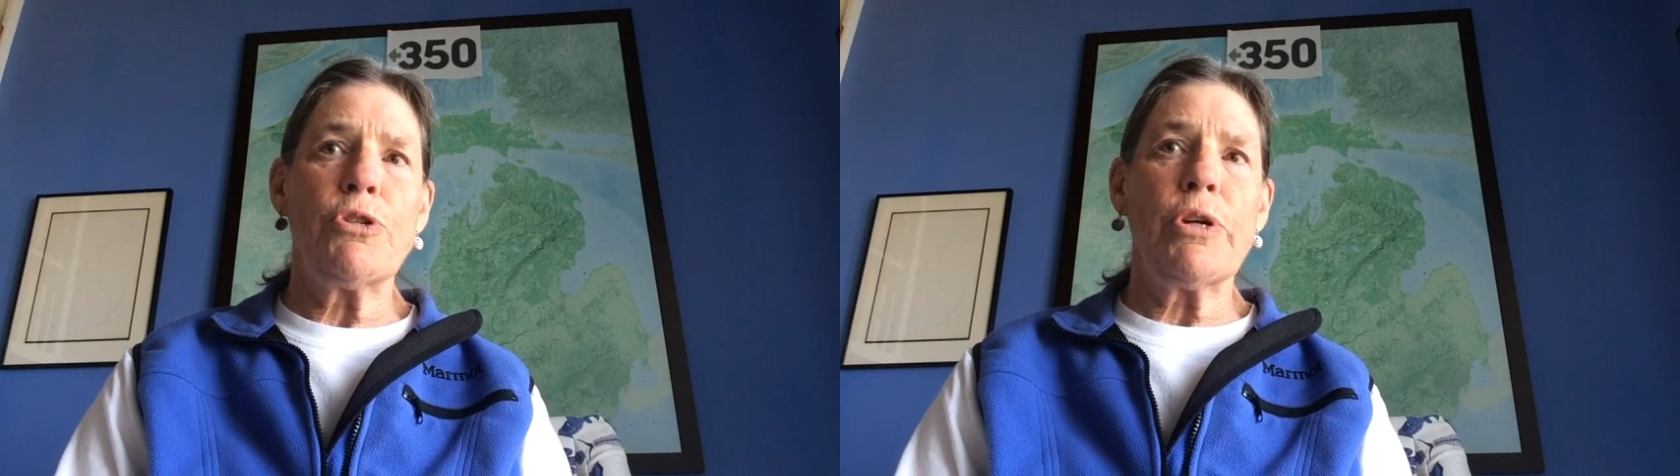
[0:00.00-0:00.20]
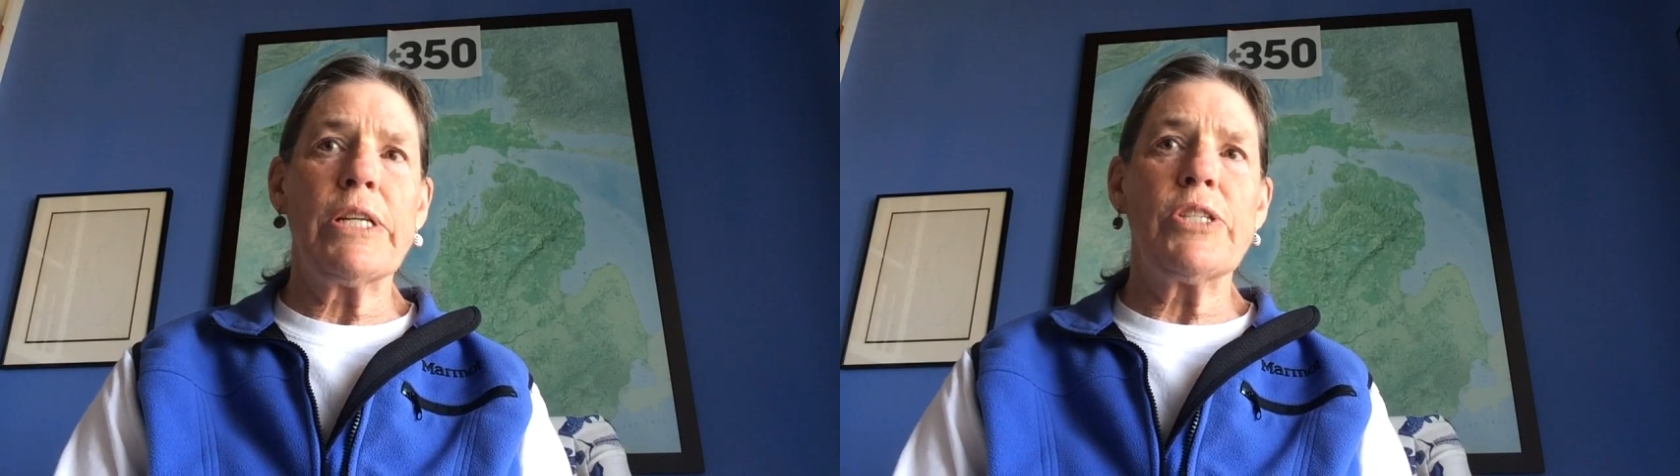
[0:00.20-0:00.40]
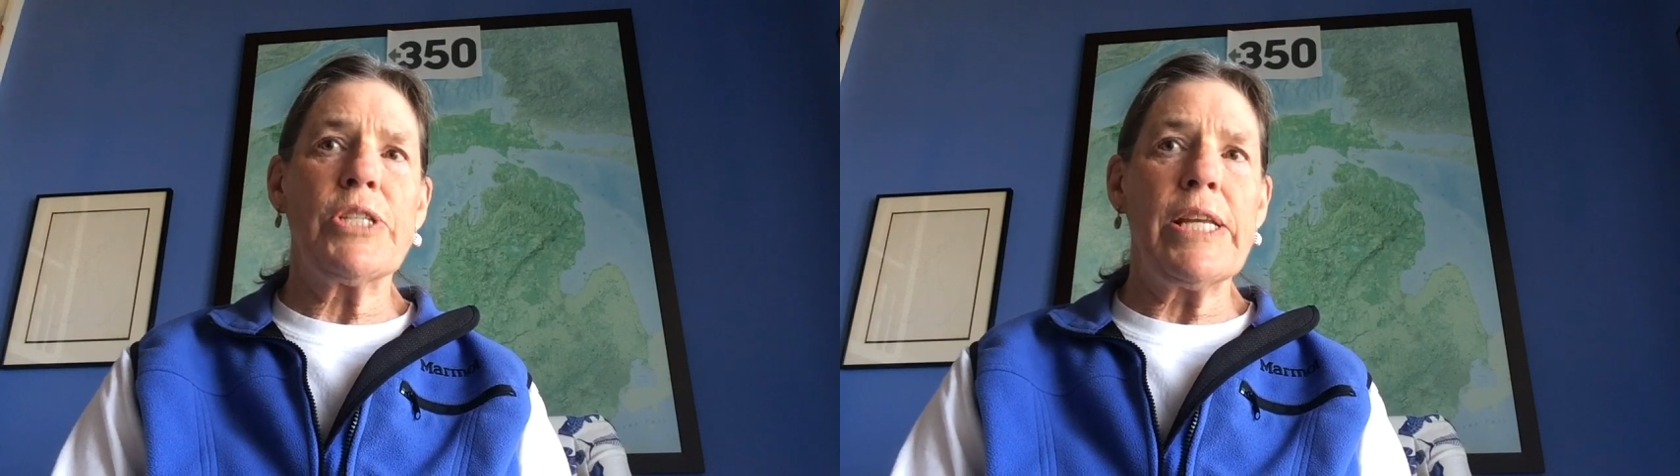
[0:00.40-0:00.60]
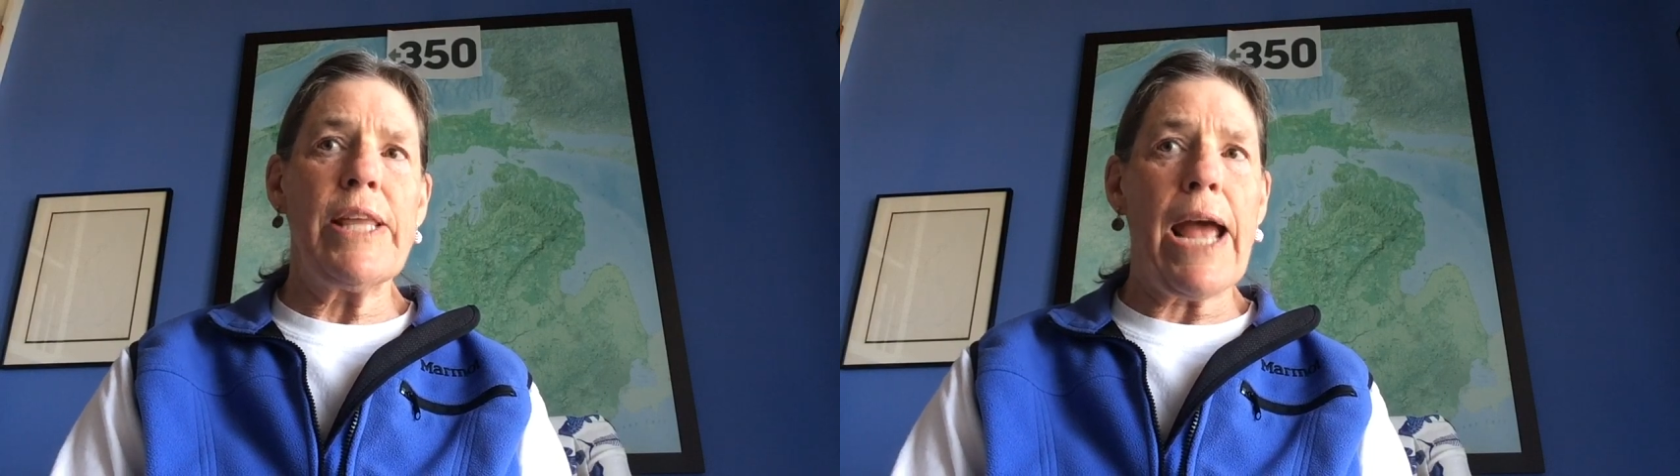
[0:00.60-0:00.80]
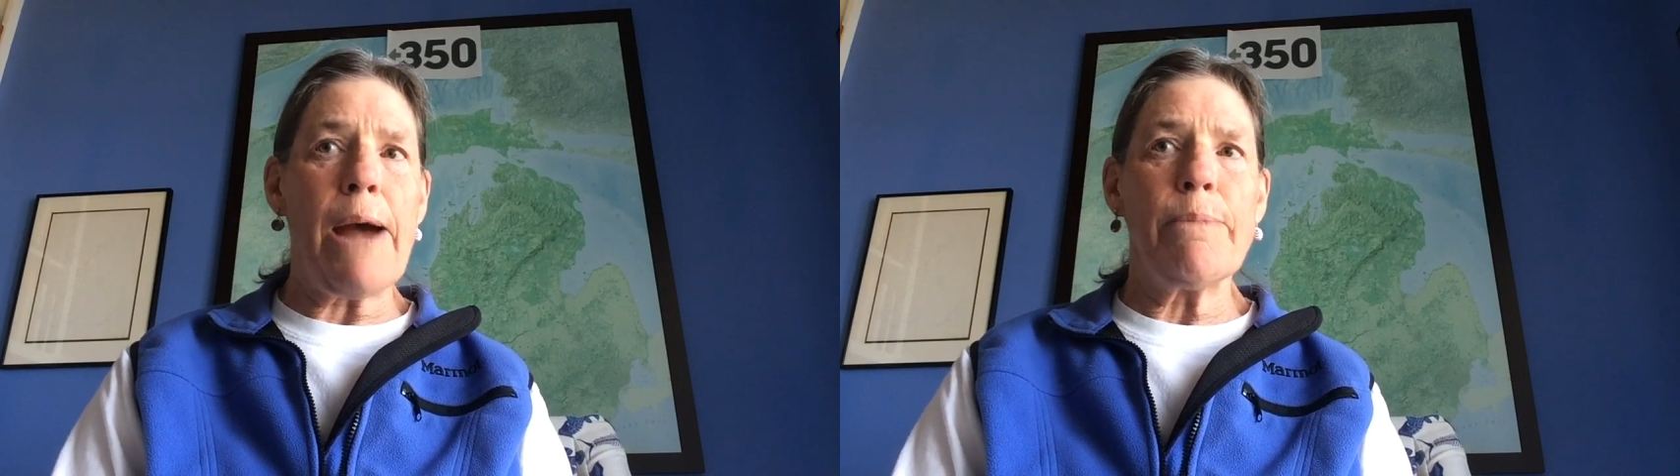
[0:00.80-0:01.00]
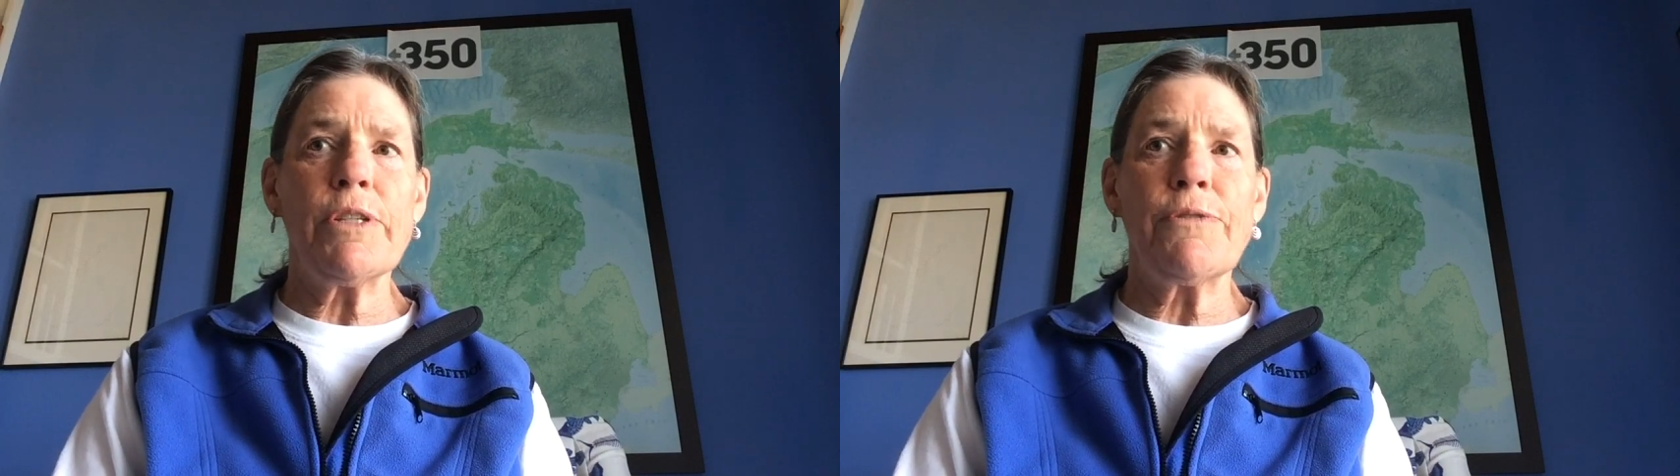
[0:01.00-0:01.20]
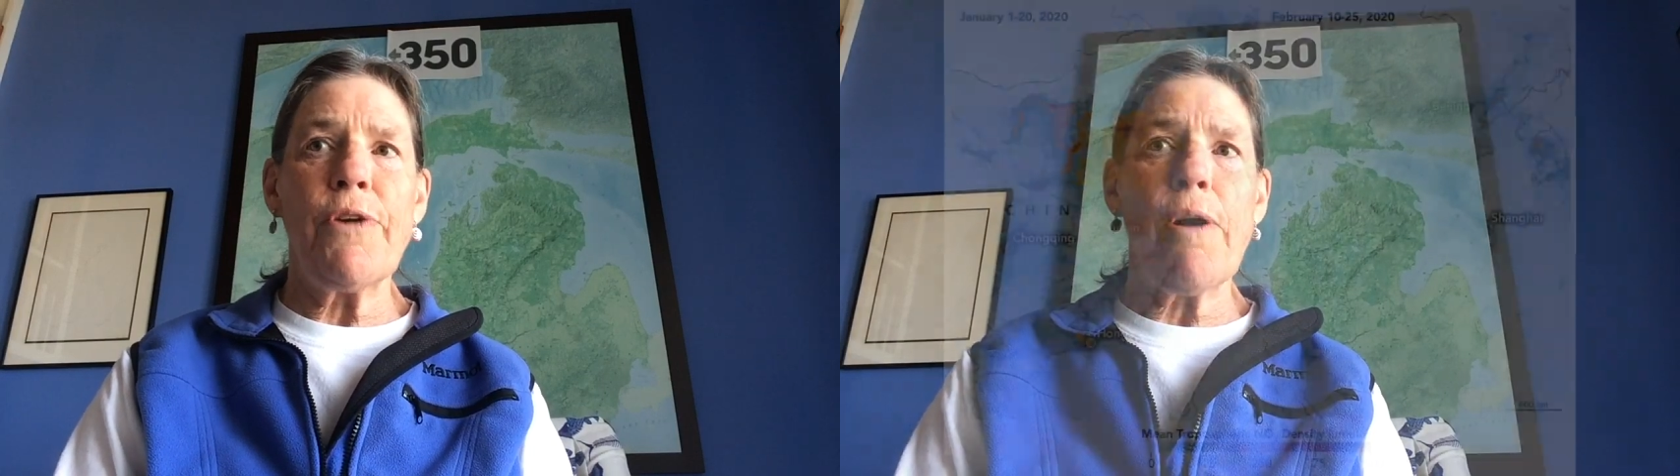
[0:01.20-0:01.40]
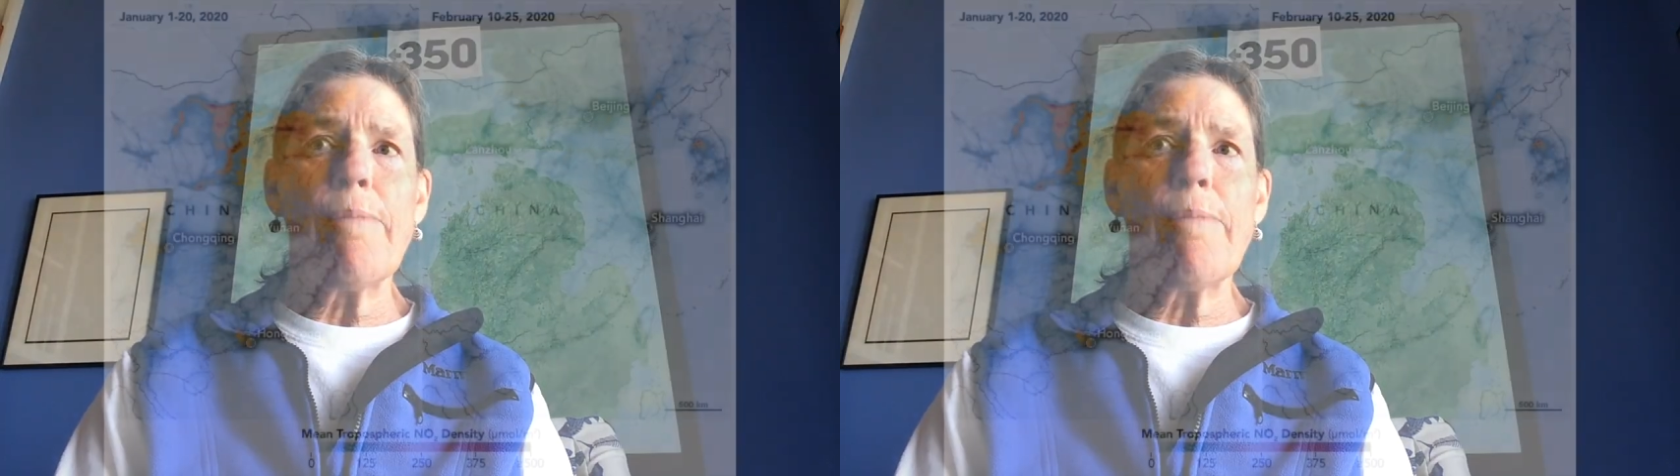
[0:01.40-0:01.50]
you can see the atmosphere